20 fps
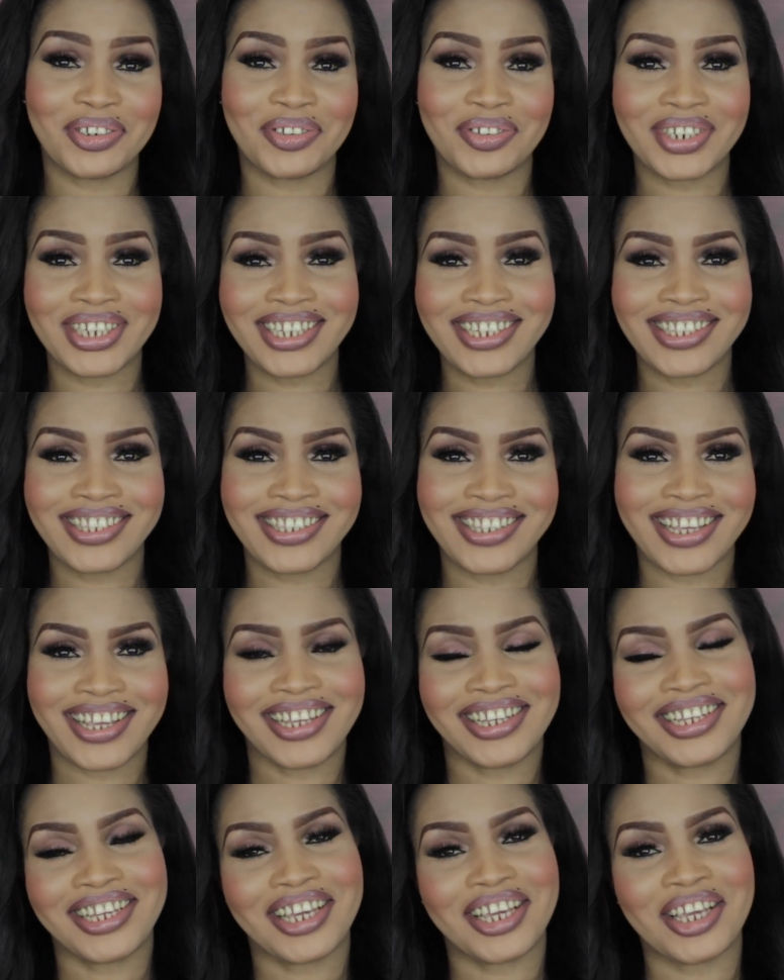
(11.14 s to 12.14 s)
Grace,
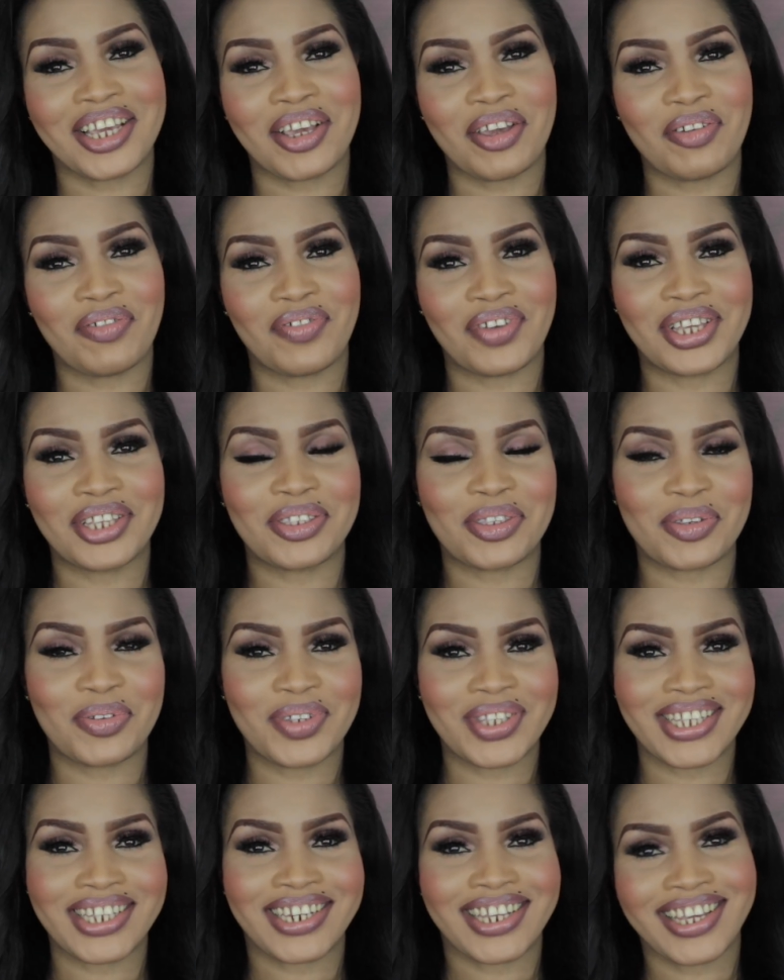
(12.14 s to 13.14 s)
aka
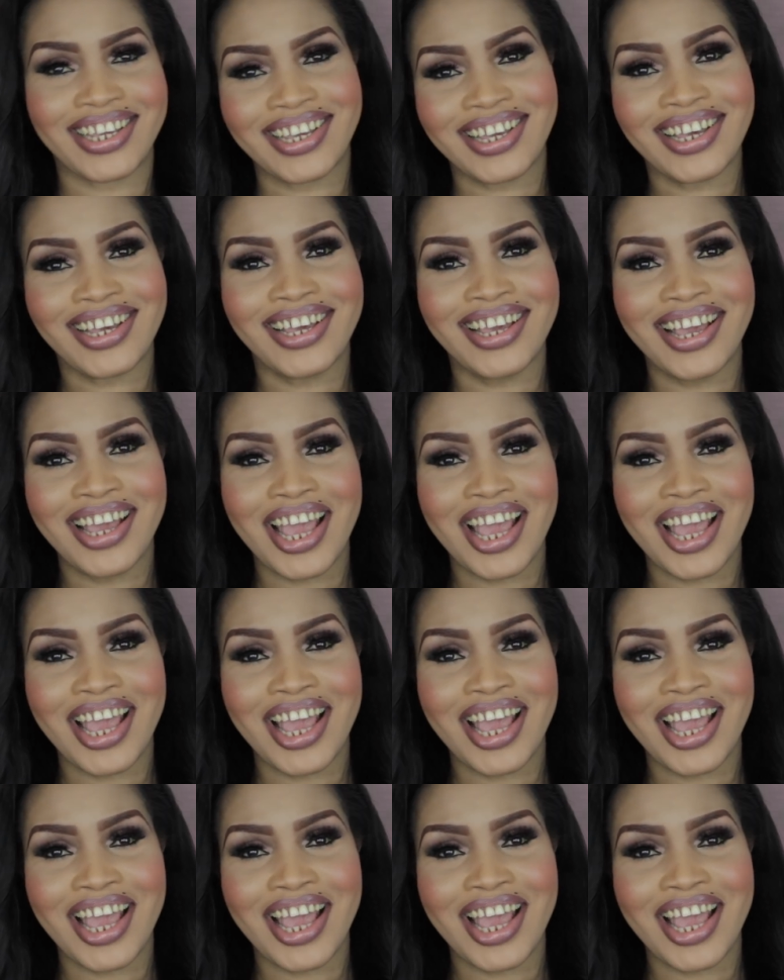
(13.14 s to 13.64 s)
FaceQuizite here.